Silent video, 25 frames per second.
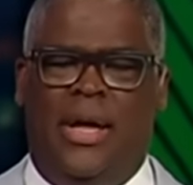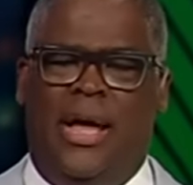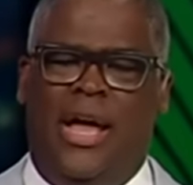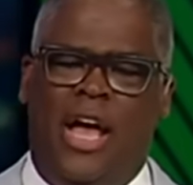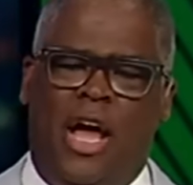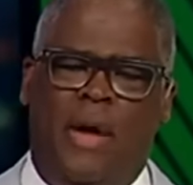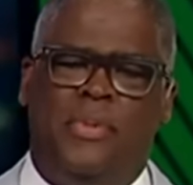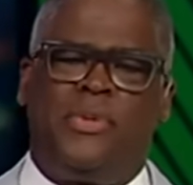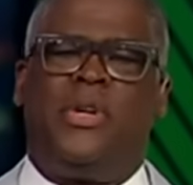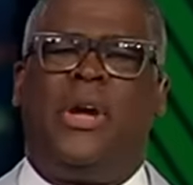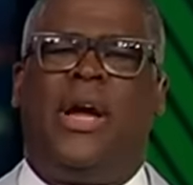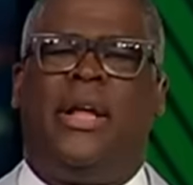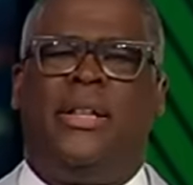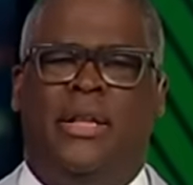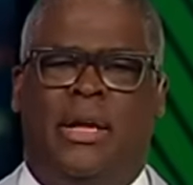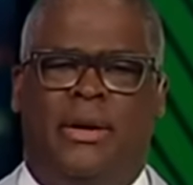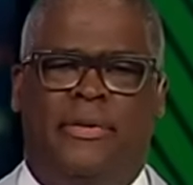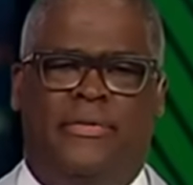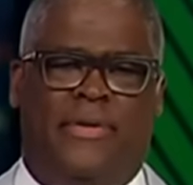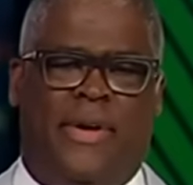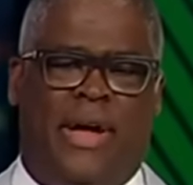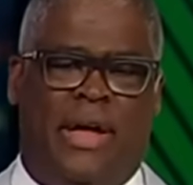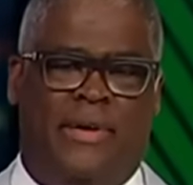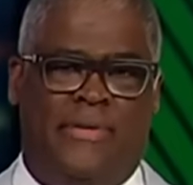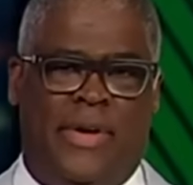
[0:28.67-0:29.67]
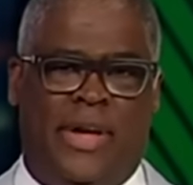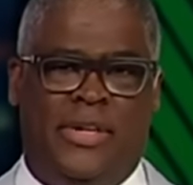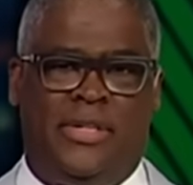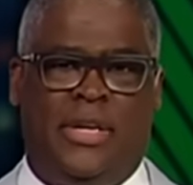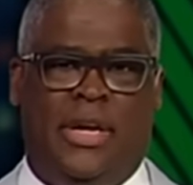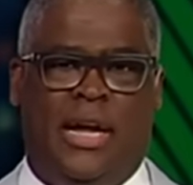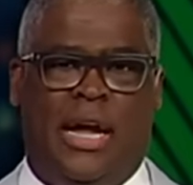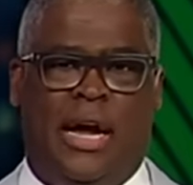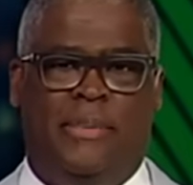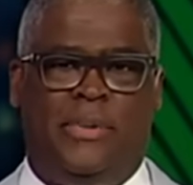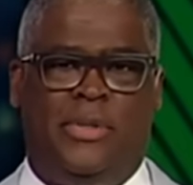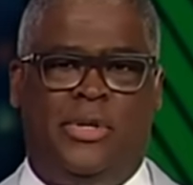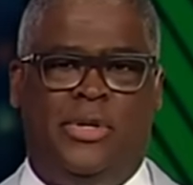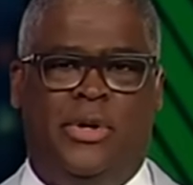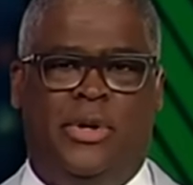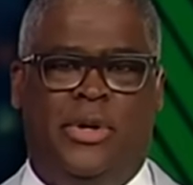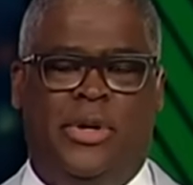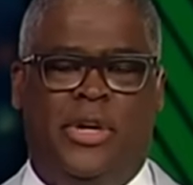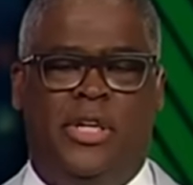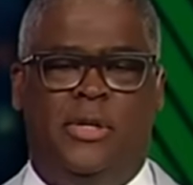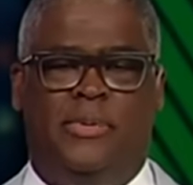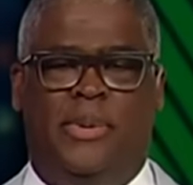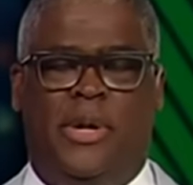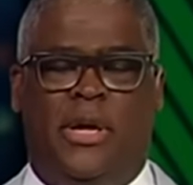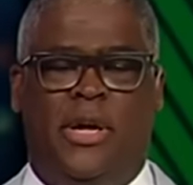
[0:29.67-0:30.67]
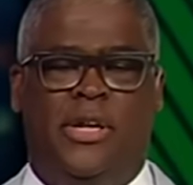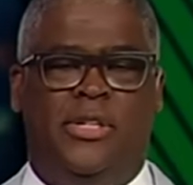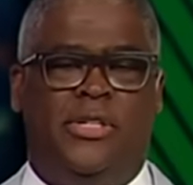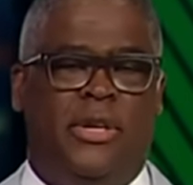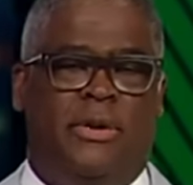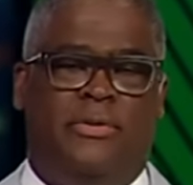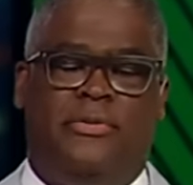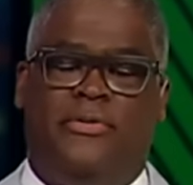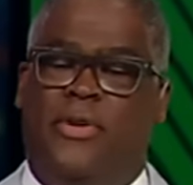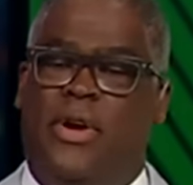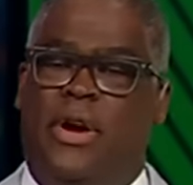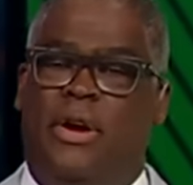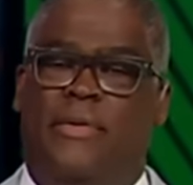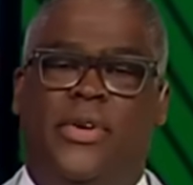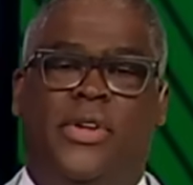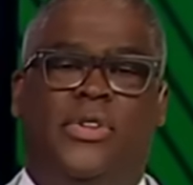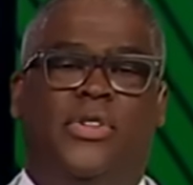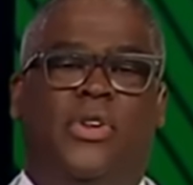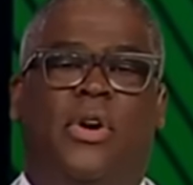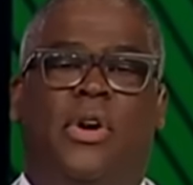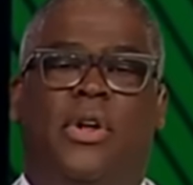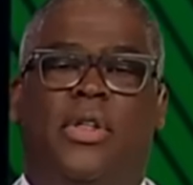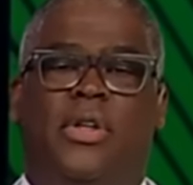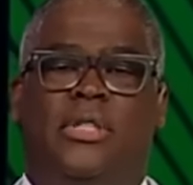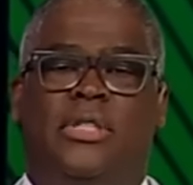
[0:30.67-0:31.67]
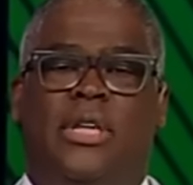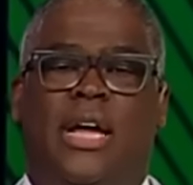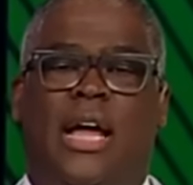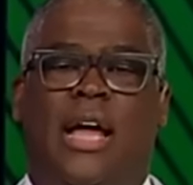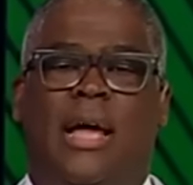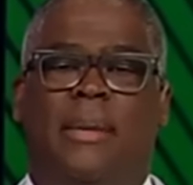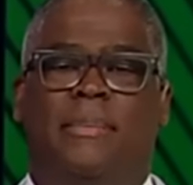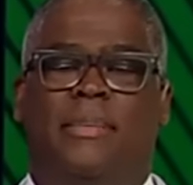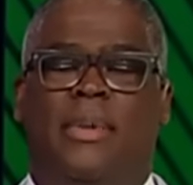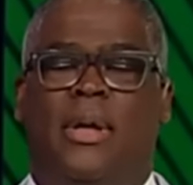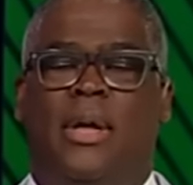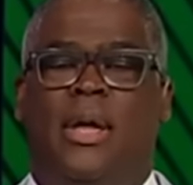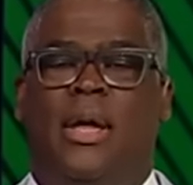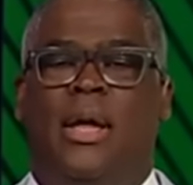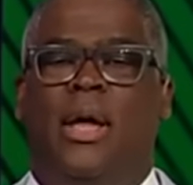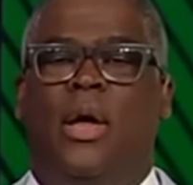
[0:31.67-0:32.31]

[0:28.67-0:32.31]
helps you identify investing opportunities because they're in front of us all the time.